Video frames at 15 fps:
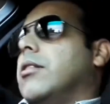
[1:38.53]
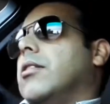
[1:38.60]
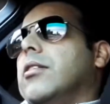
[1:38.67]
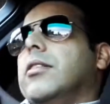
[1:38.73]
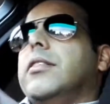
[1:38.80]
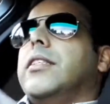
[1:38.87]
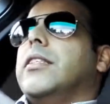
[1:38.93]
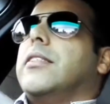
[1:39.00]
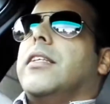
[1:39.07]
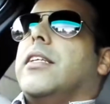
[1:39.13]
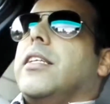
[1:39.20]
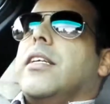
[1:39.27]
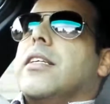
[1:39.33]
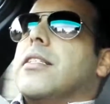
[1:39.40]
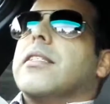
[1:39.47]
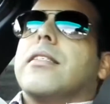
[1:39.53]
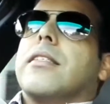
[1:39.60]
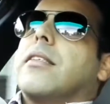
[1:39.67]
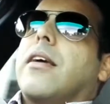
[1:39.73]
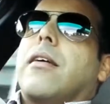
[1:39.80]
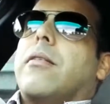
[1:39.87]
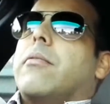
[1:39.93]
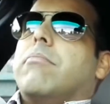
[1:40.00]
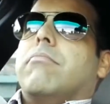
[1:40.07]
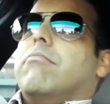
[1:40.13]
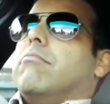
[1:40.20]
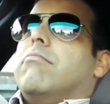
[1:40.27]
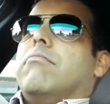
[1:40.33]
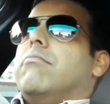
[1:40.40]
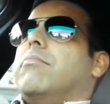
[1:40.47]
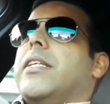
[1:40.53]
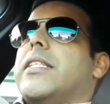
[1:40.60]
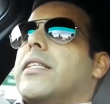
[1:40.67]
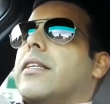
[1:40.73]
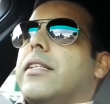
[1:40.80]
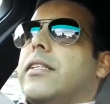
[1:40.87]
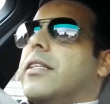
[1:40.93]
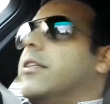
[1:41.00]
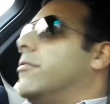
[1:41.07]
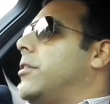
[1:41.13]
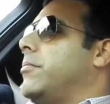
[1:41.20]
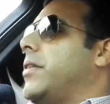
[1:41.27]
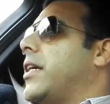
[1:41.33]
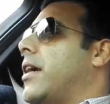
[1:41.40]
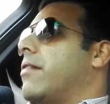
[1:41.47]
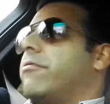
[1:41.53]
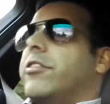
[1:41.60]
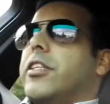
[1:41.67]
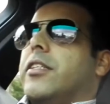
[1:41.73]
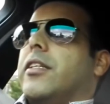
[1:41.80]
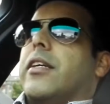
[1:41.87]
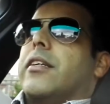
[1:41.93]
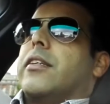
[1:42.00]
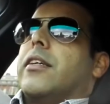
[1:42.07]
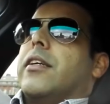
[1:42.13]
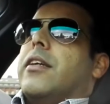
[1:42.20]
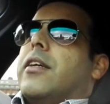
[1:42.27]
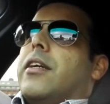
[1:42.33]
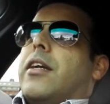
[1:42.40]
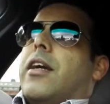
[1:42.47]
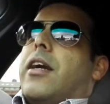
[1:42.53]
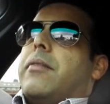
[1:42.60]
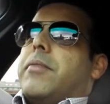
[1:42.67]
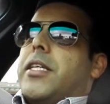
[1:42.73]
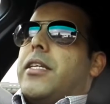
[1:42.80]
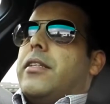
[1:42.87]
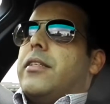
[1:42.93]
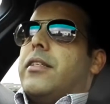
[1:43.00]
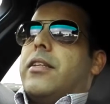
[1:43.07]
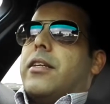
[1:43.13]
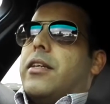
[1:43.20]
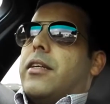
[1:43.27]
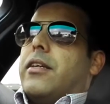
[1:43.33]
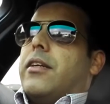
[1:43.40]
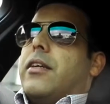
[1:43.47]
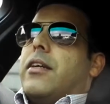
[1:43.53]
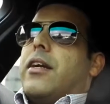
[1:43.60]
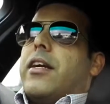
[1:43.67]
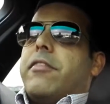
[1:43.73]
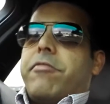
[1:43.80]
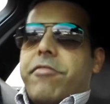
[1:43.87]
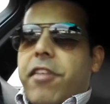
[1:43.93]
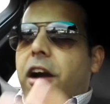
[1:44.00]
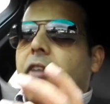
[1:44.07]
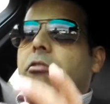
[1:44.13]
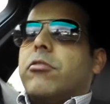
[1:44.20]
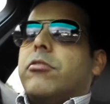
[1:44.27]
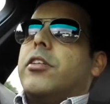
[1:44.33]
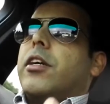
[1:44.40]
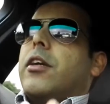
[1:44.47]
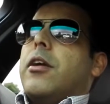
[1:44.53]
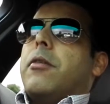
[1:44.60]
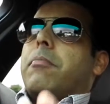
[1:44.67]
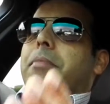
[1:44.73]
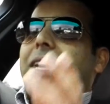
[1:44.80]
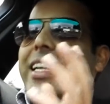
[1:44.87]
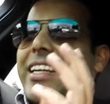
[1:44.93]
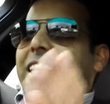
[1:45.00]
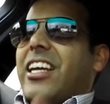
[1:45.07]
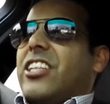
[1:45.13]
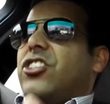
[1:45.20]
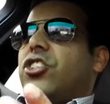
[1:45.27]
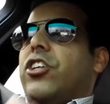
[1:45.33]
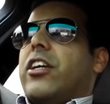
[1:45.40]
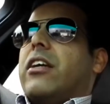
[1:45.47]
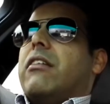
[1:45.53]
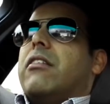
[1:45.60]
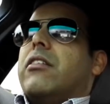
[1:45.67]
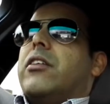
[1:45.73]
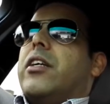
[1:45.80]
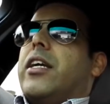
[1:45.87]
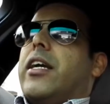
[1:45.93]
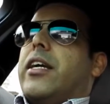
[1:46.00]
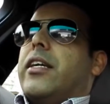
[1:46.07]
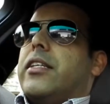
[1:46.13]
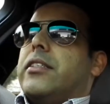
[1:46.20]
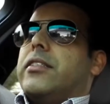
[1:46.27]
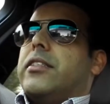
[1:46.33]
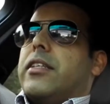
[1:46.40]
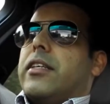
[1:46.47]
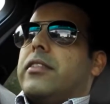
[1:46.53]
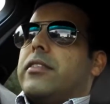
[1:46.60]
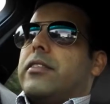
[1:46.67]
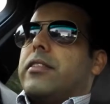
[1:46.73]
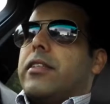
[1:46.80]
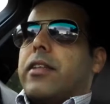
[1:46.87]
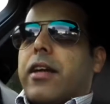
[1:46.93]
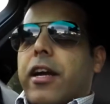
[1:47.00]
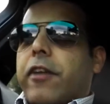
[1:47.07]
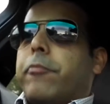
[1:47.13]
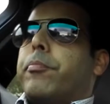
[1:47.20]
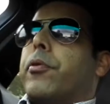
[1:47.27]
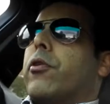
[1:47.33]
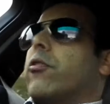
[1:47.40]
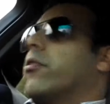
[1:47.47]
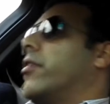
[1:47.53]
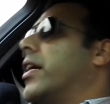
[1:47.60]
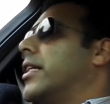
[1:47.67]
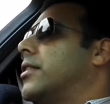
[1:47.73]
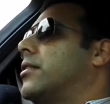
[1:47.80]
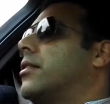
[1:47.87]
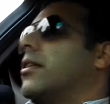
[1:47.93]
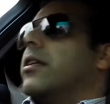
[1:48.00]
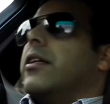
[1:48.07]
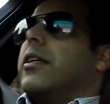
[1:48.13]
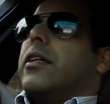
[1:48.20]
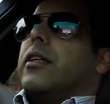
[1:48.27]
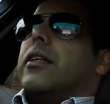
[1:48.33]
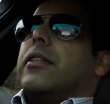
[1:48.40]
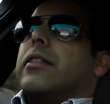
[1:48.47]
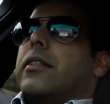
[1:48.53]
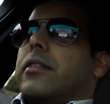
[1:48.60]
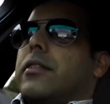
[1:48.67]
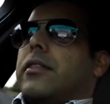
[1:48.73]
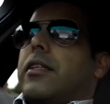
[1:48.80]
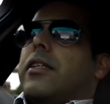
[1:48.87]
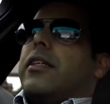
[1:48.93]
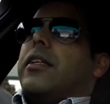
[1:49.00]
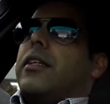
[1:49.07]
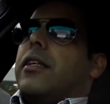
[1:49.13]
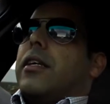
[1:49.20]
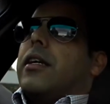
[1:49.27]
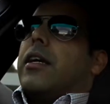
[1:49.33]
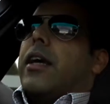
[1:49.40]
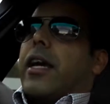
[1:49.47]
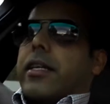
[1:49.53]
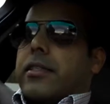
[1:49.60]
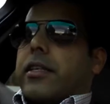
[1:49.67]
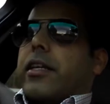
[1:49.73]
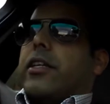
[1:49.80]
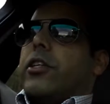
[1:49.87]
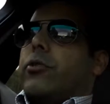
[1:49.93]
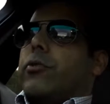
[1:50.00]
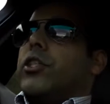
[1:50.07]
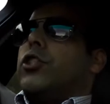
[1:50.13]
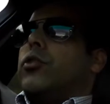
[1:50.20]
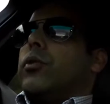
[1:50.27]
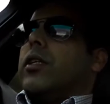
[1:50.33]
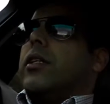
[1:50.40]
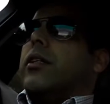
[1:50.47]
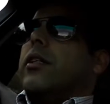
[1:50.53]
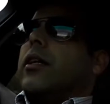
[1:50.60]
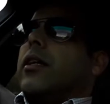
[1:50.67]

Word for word: uh this city has uh, basically given me everything. I mean, uh, I found my niche here, and and uh, I have progressed in this city as an individual.